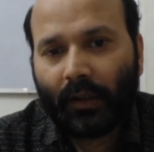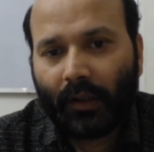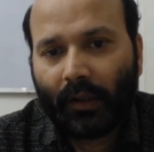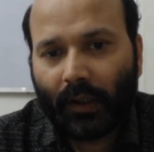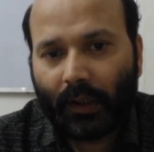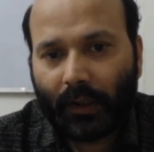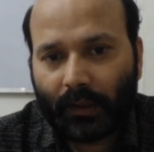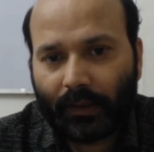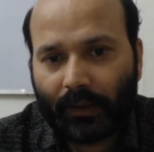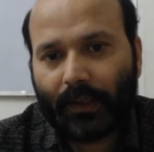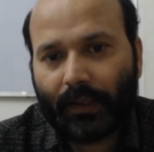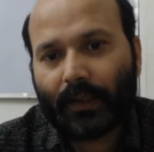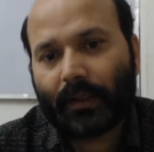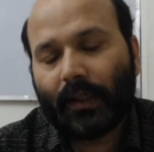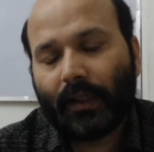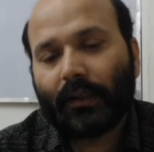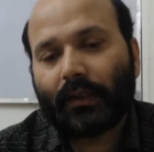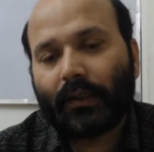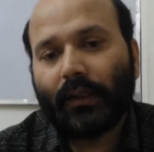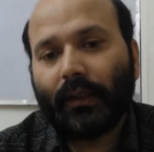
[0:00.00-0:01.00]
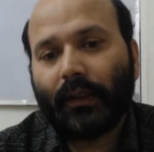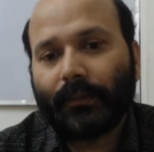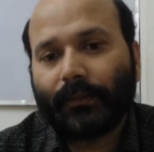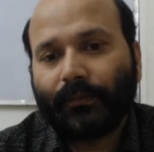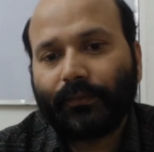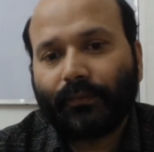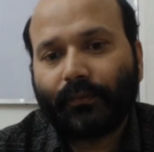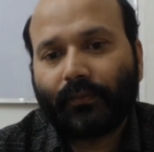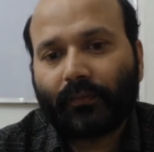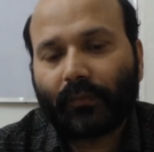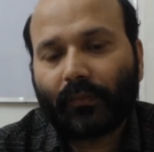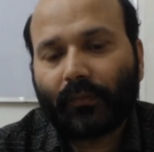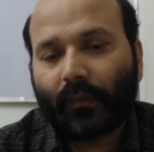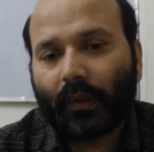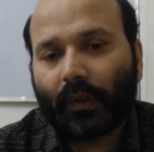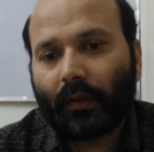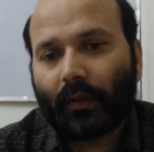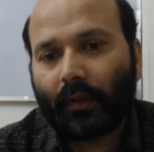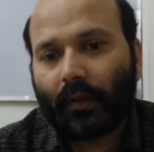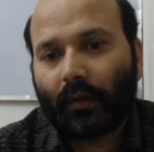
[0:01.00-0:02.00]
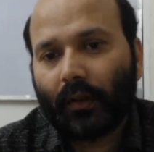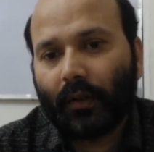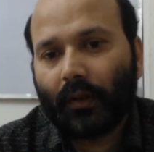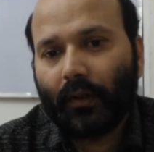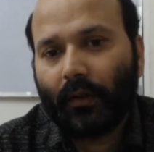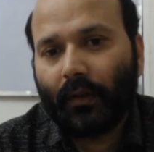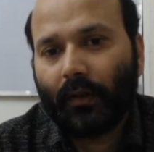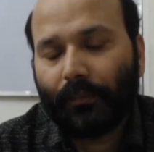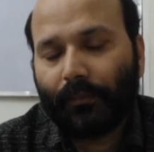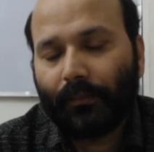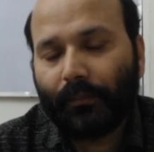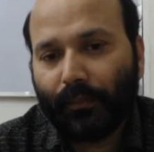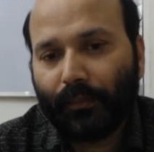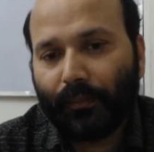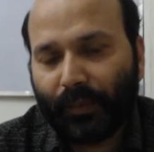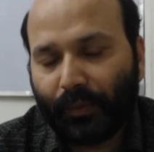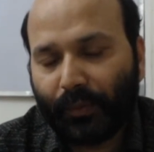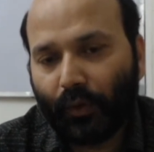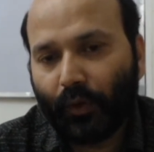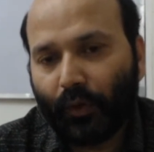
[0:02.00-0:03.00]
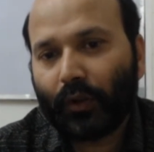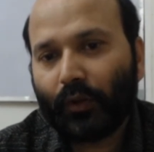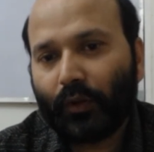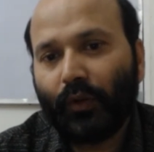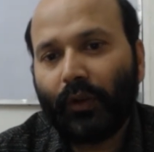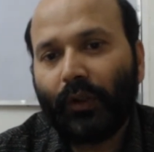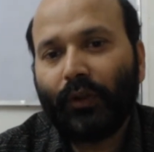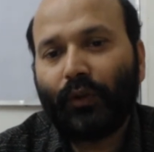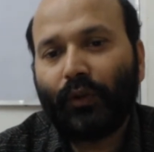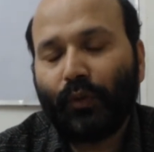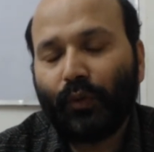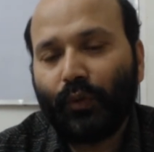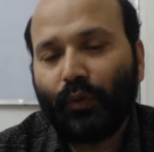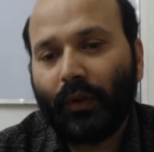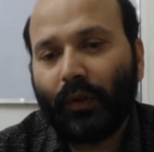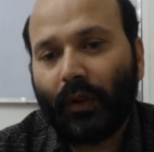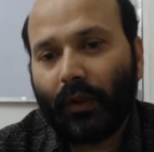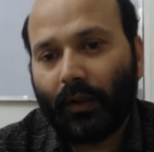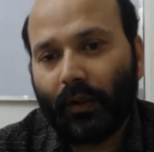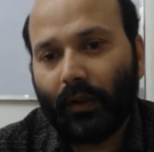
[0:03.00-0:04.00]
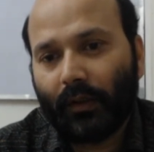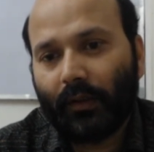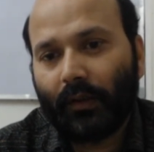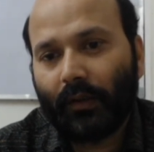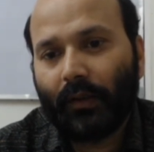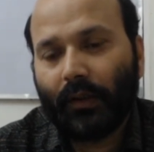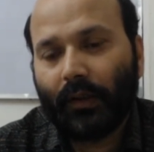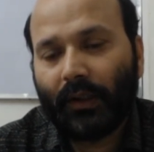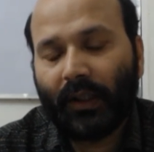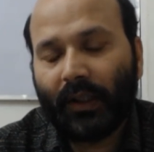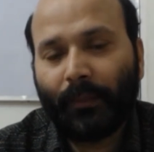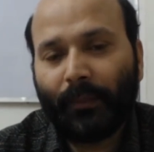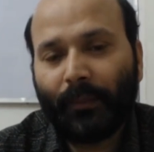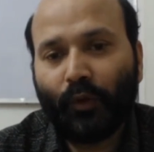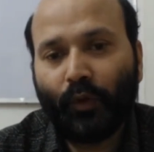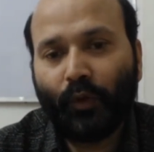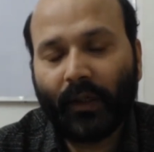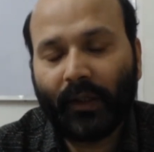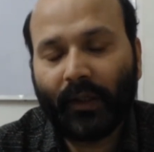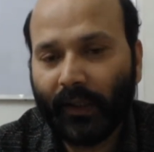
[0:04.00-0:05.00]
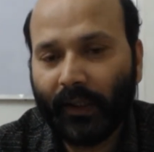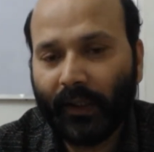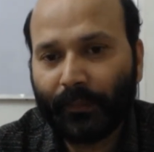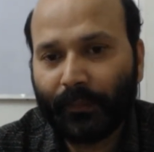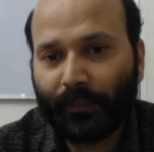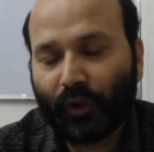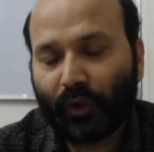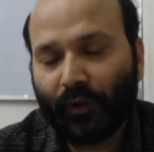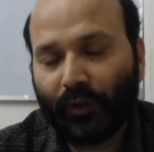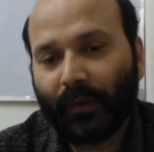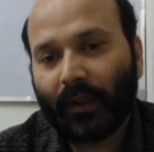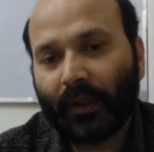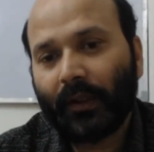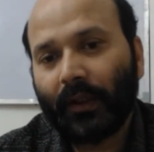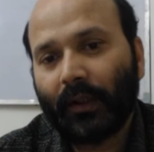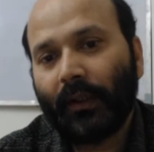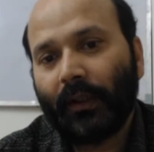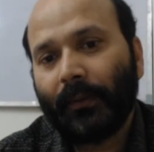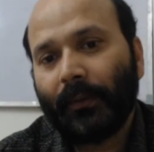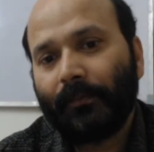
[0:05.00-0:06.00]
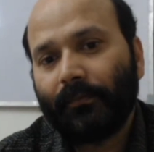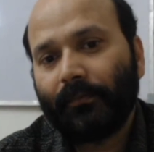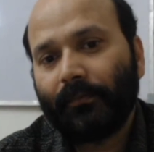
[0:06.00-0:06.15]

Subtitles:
In this session, before going to give you a glimpse over the